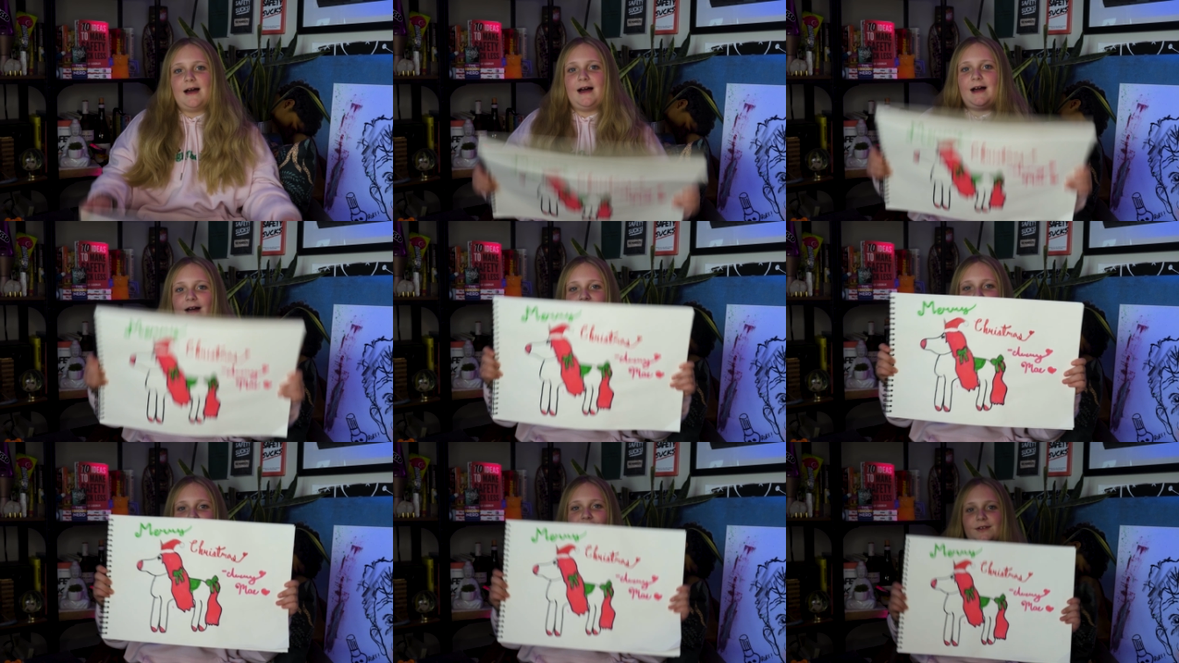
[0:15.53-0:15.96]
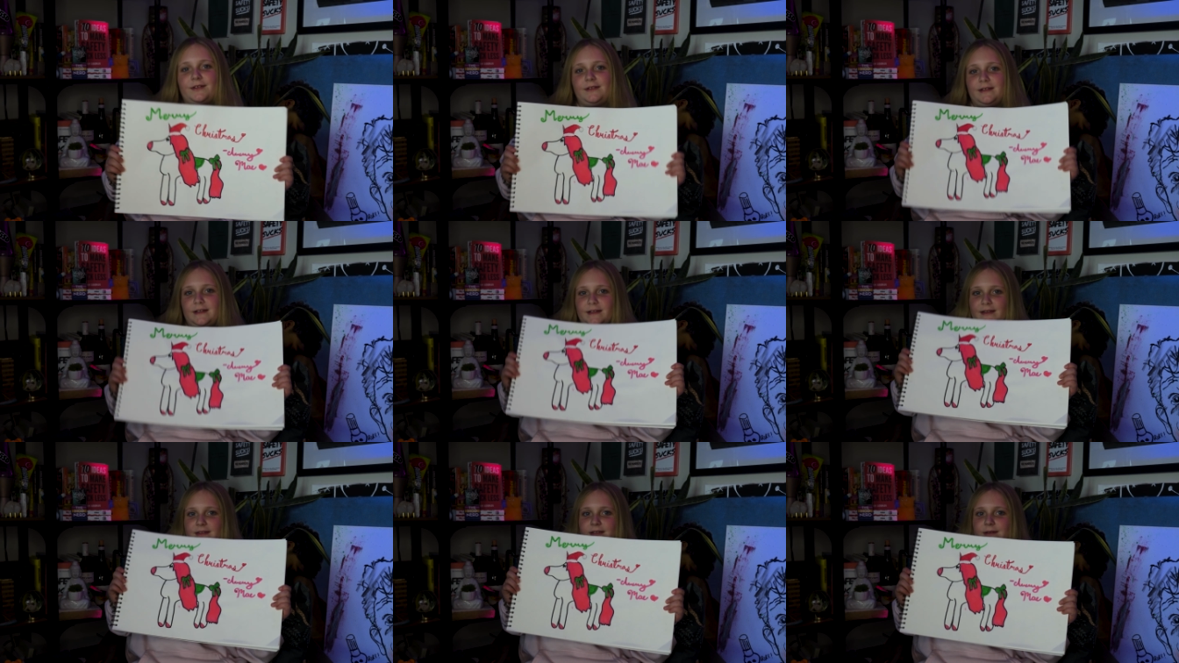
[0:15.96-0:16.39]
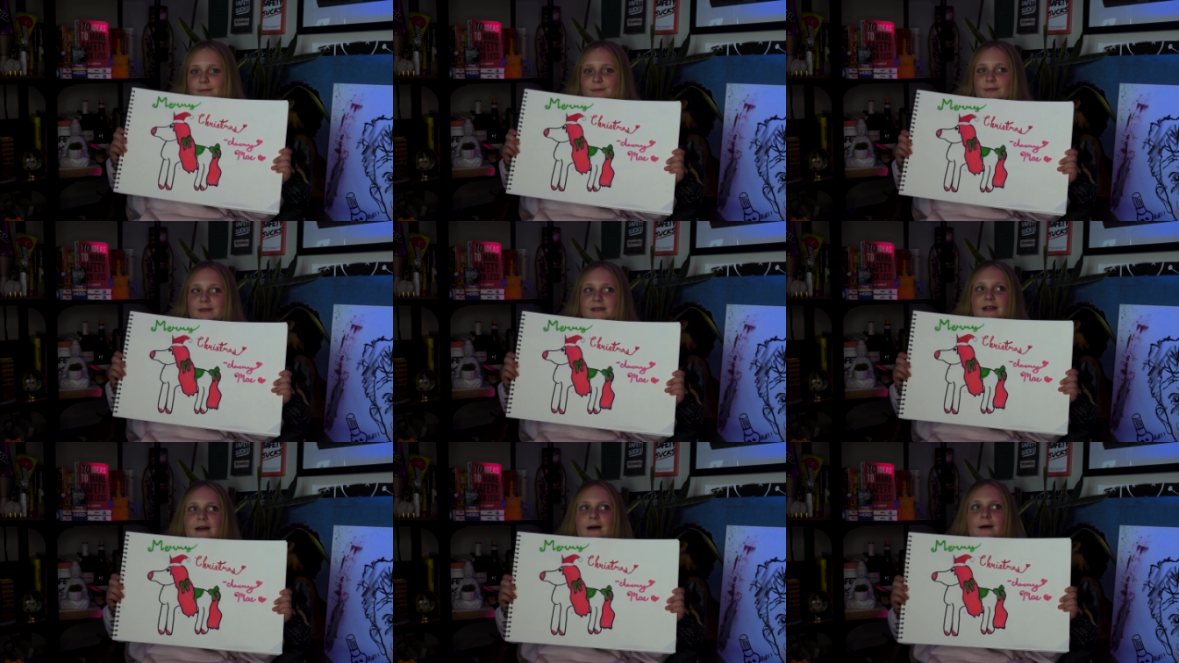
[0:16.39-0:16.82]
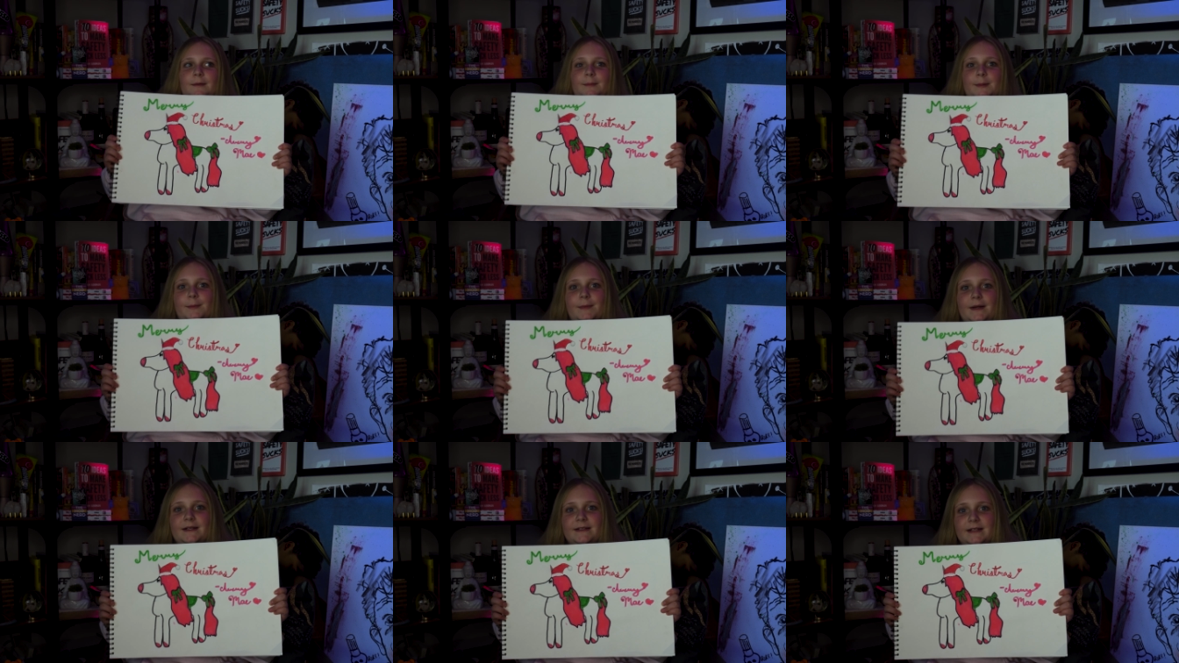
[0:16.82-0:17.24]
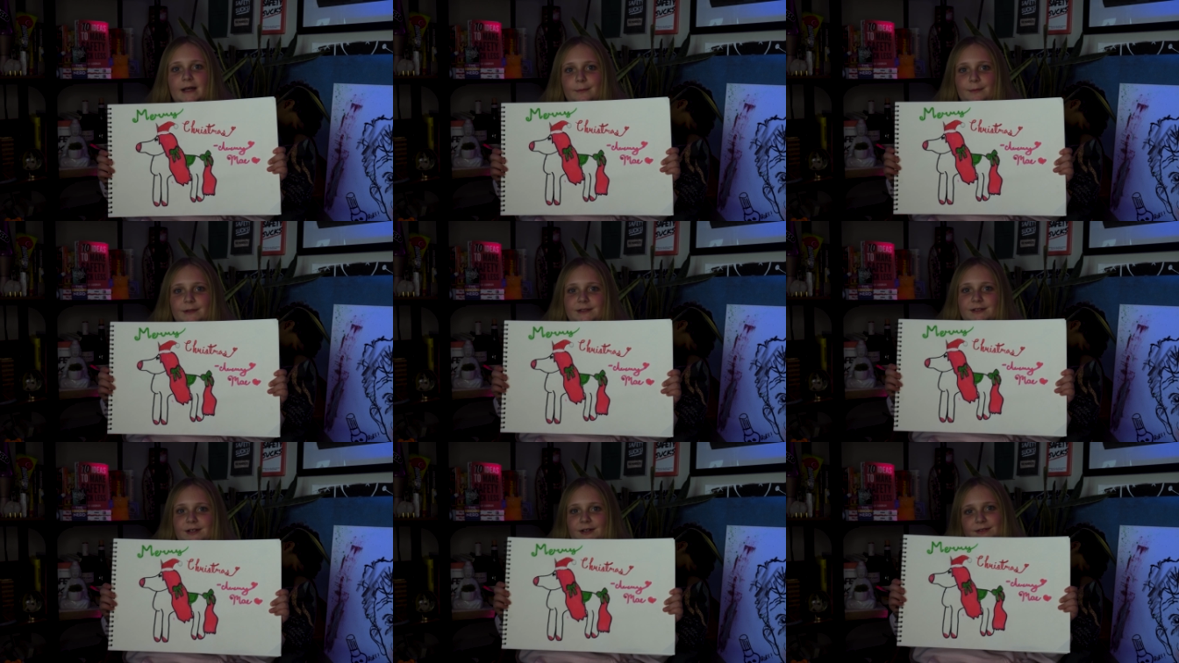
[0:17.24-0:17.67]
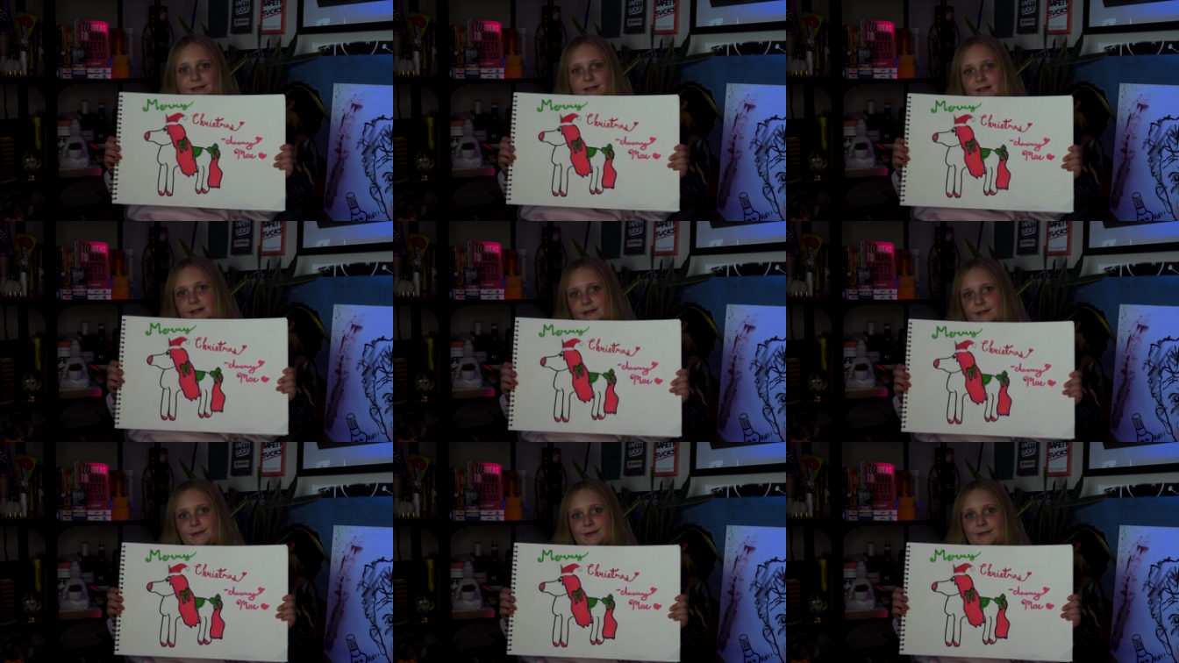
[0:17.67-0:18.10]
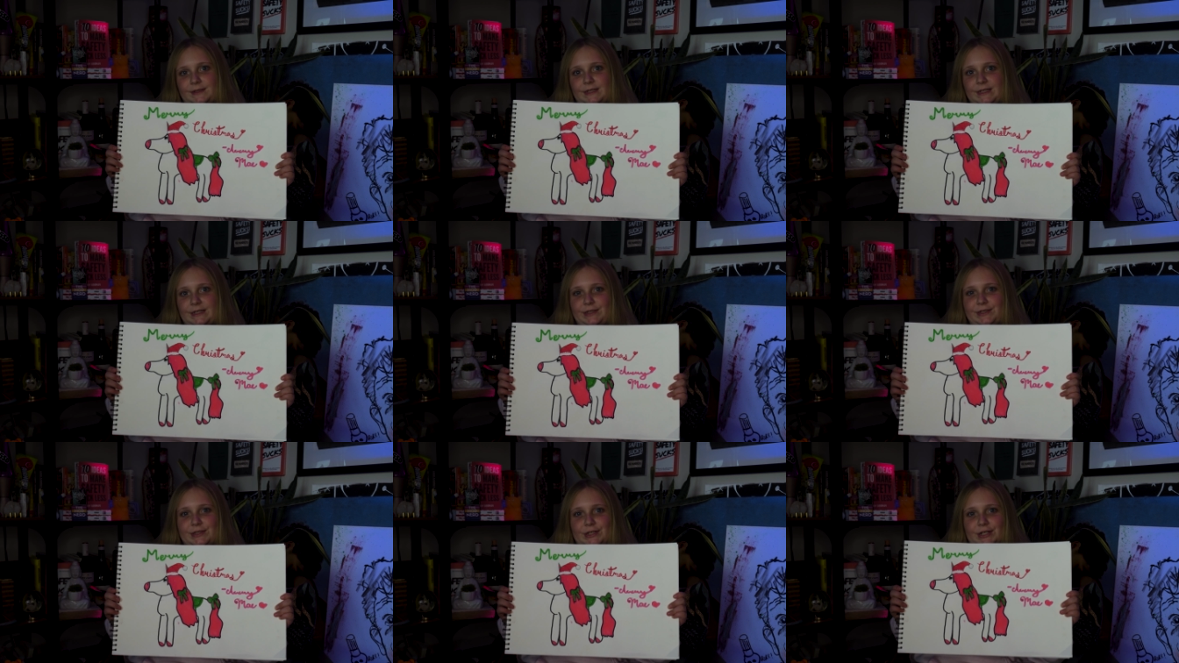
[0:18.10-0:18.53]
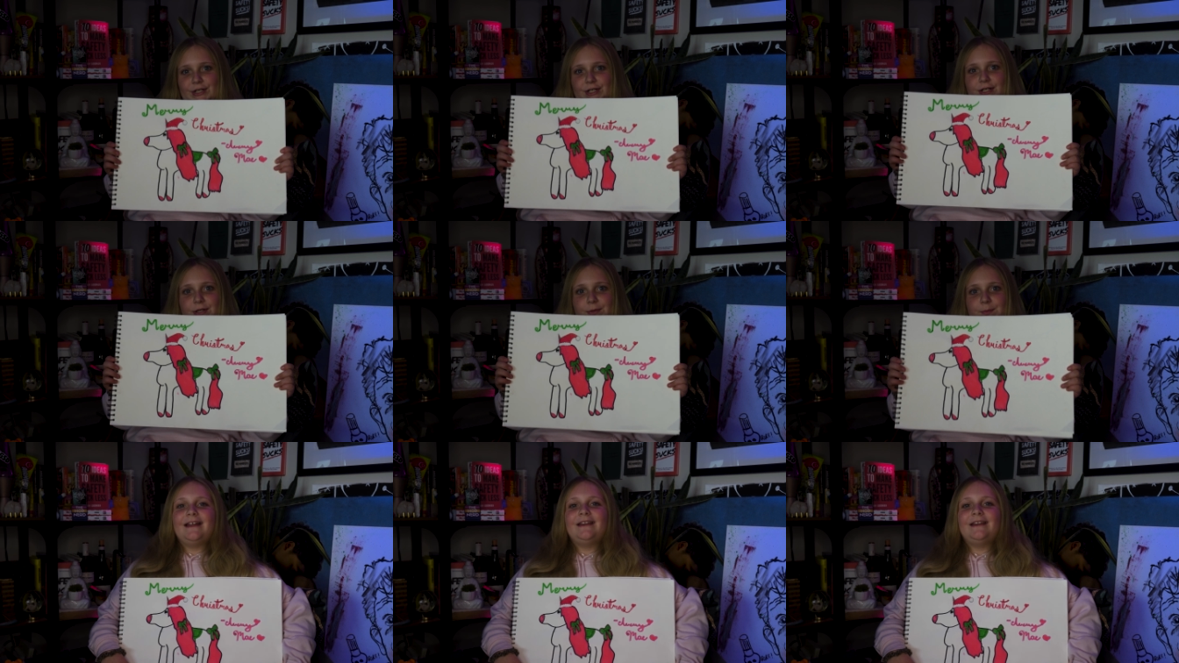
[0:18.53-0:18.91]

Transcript: I drew this and with the help of my dad we turned it into a t-shirt.